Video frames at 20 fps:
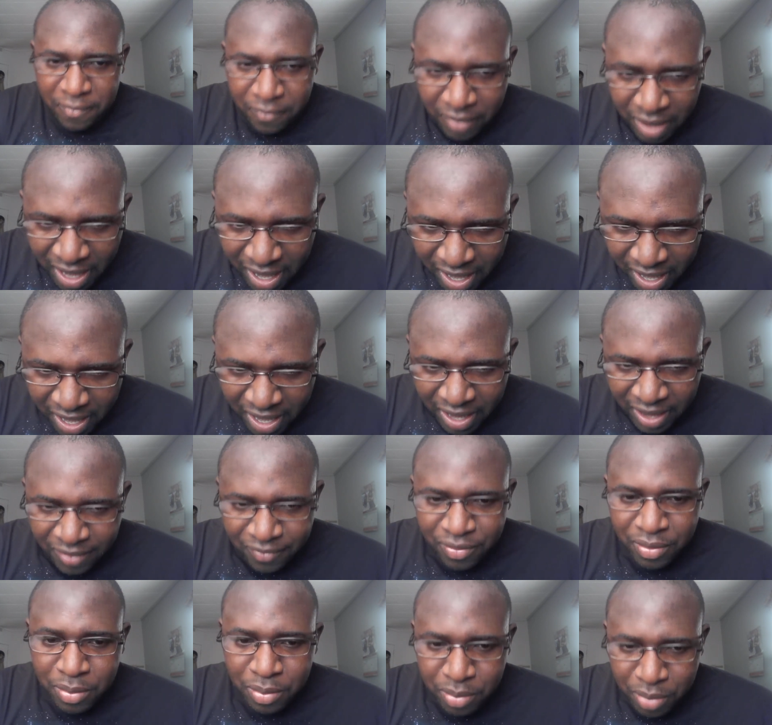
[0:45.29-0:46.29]
Five
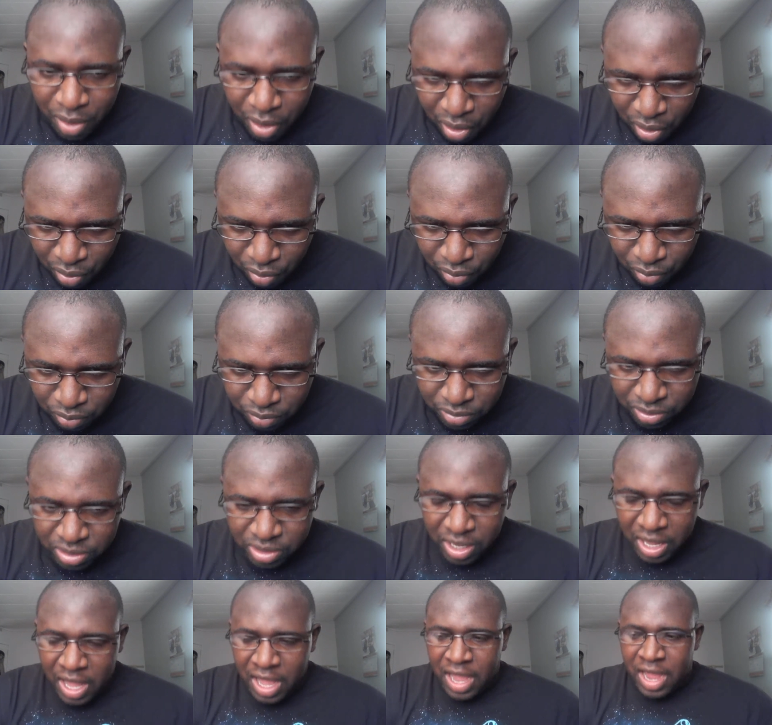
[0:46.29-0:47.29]
poems